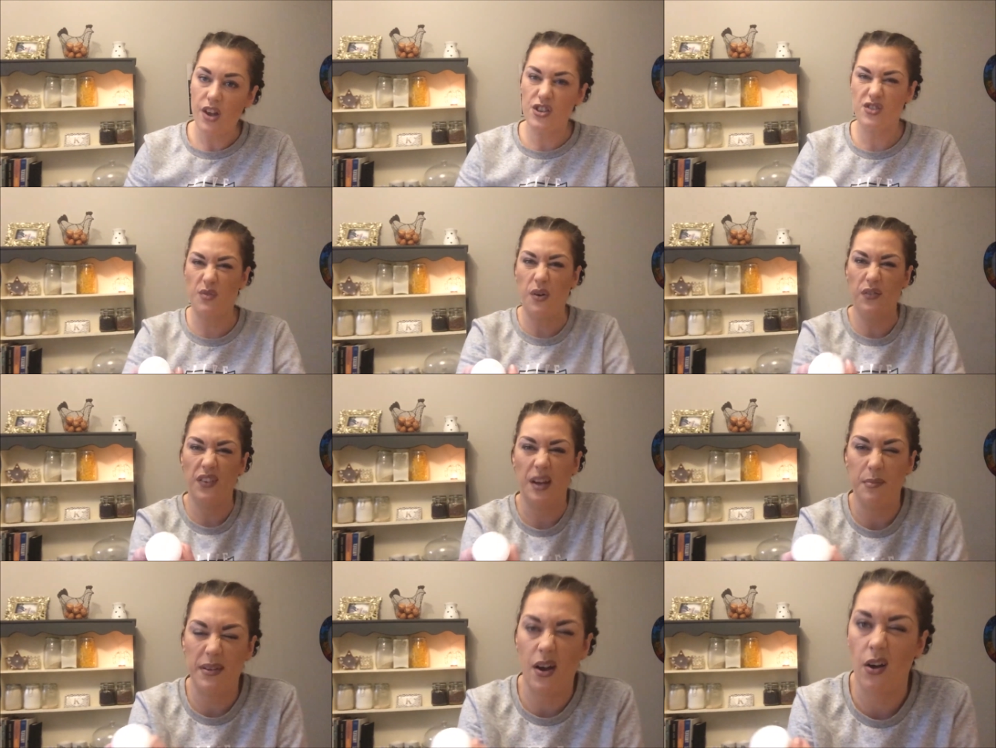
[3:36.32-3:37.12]
So
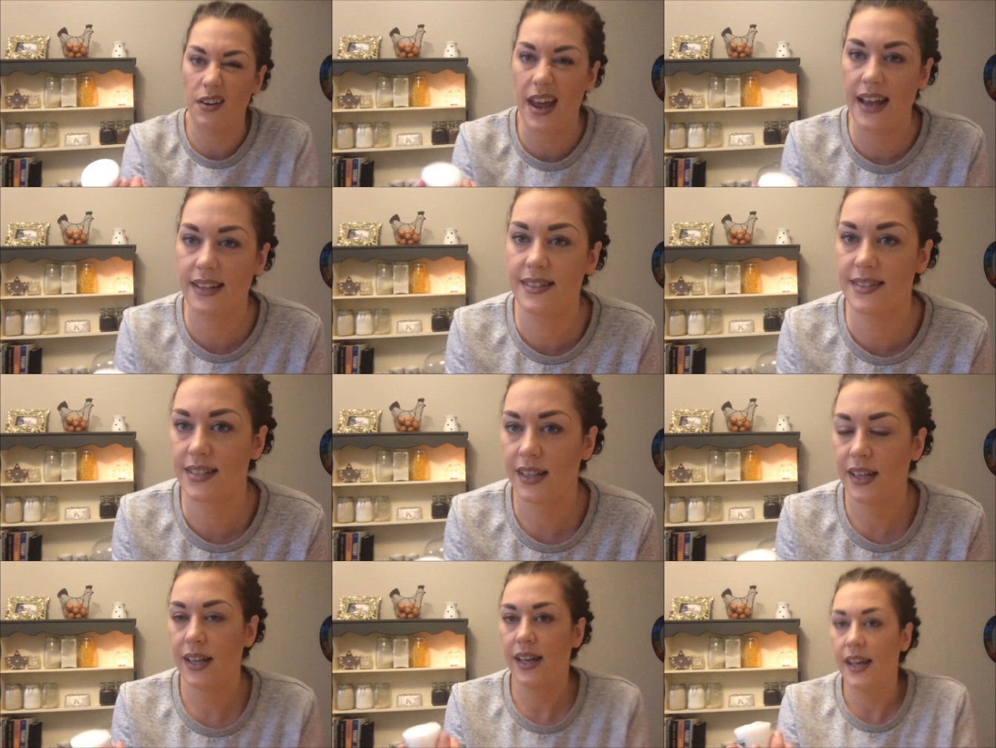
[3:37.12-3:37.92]
hopefully it'll be all nice.
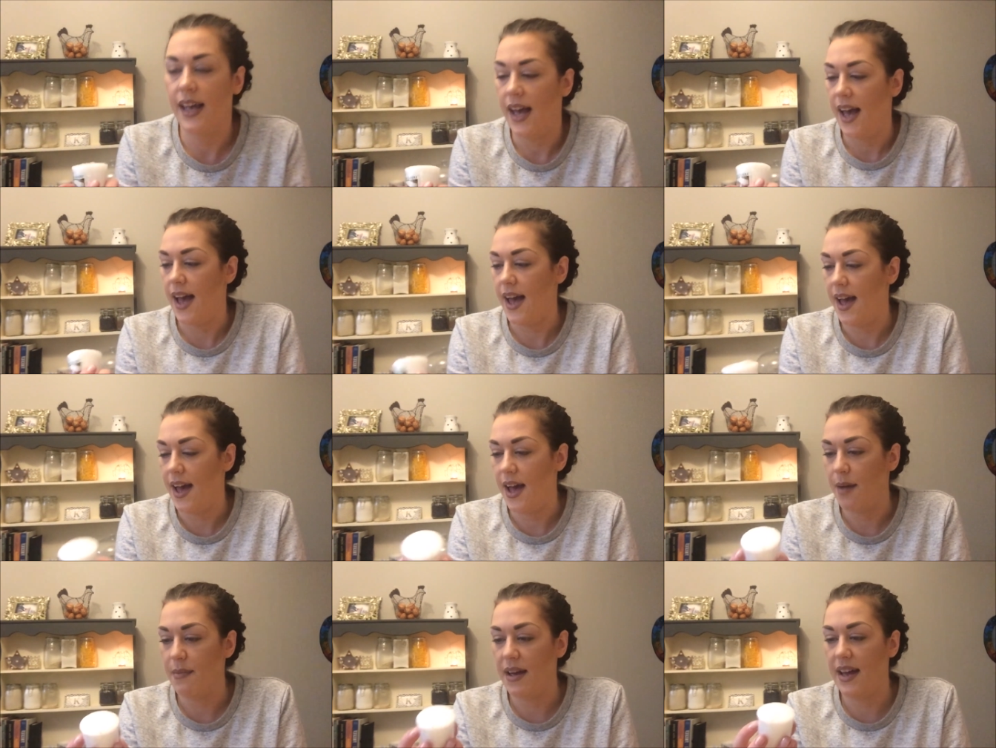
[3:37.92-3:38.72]

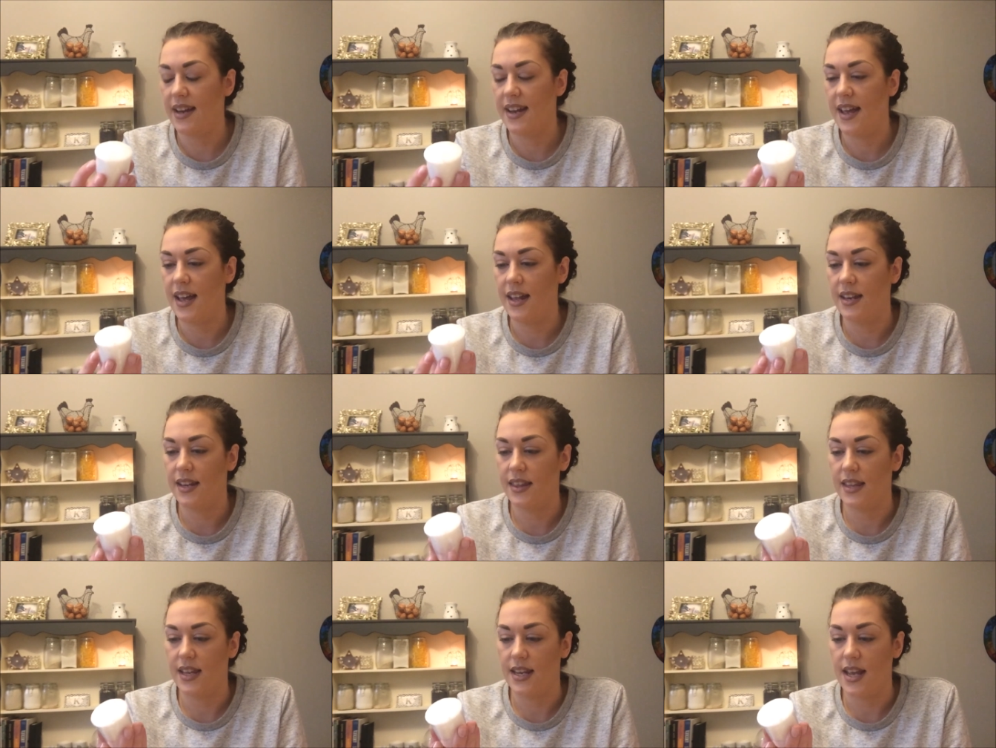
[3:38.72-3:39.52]
Um, and then
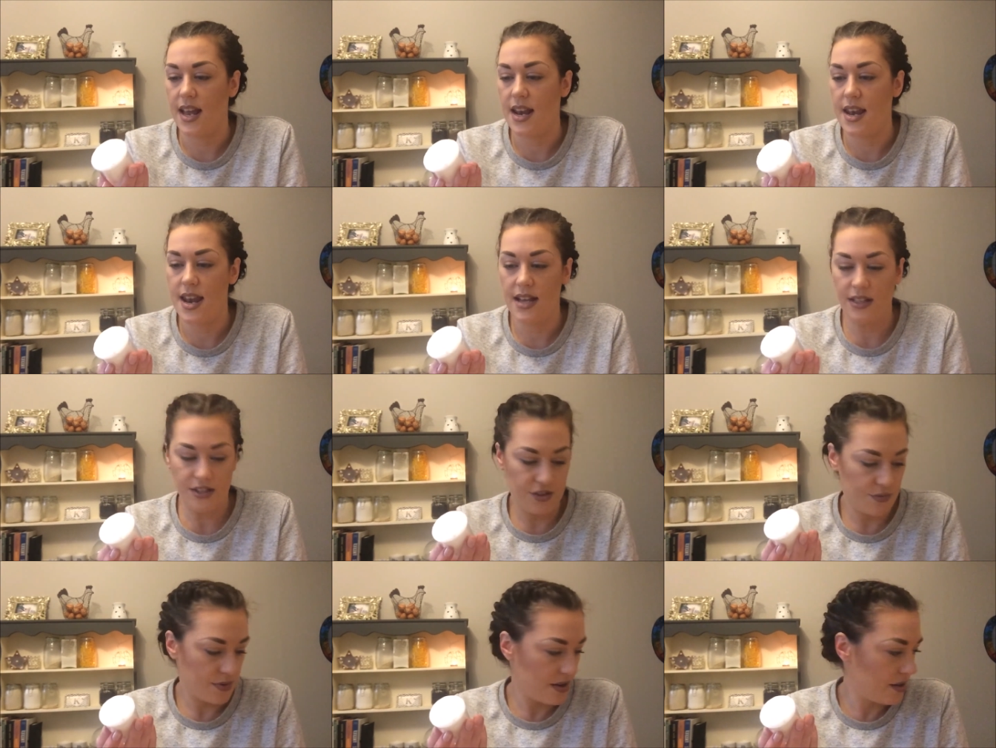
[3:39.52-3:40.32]
the
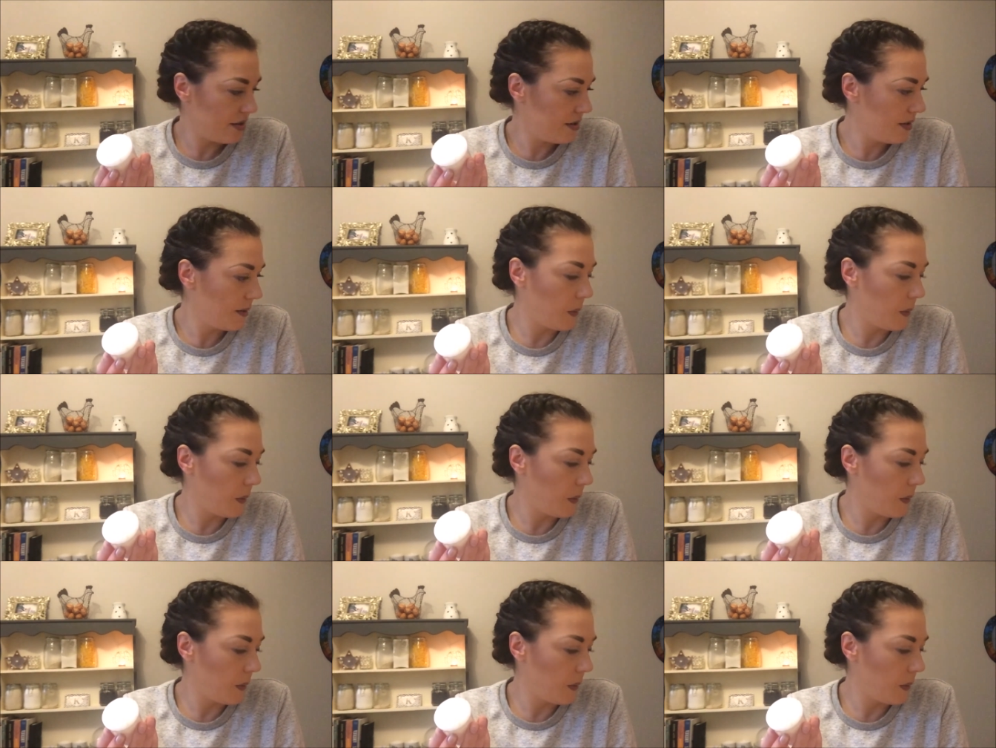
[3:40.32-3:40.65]
next one,